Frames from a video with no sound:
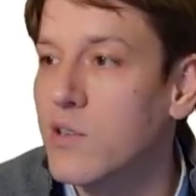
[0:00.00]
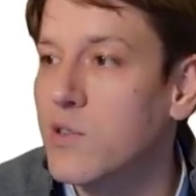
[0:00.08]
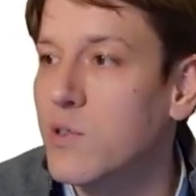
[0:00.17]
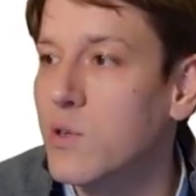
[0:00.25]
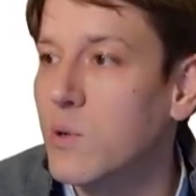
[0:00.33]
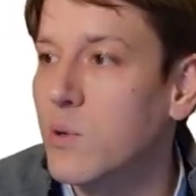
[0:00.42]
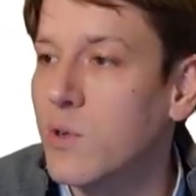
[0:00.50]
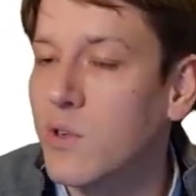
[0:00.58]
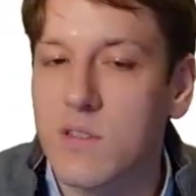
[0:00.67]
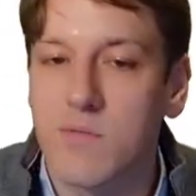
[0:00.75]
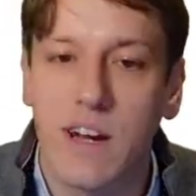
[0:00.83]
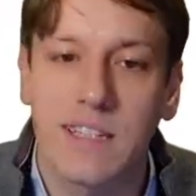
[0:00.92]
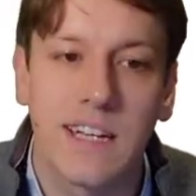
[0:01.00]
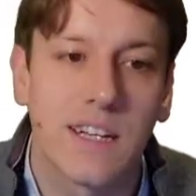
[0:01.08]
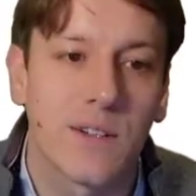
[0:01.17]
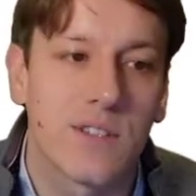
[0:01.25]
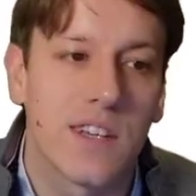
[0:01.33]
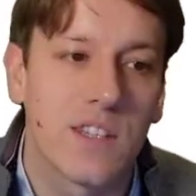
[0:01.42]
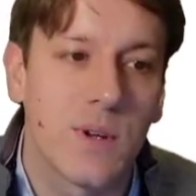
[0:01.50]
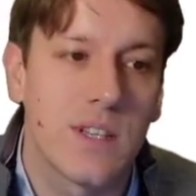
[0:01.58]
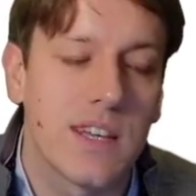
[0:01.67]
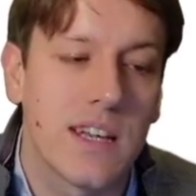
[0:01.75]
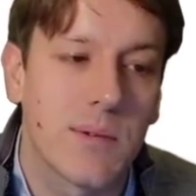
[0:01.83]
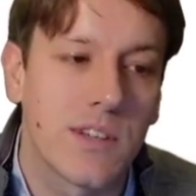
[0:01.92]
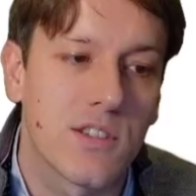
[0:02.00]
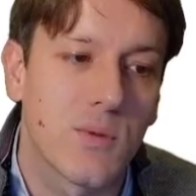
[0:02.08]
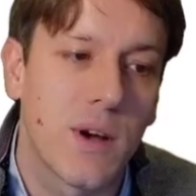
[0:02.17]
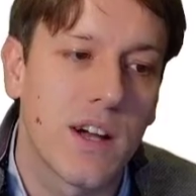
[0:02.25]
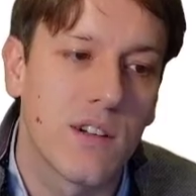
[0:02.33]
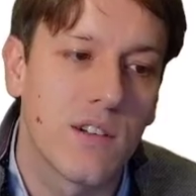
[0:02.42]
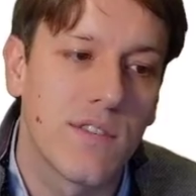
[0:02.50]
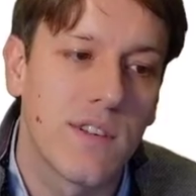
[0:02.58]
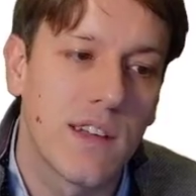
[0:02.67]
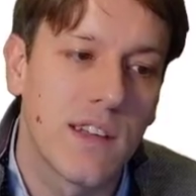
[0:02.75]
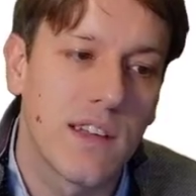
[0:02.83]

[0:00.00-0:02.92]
two rectangles here, 28 plus 12,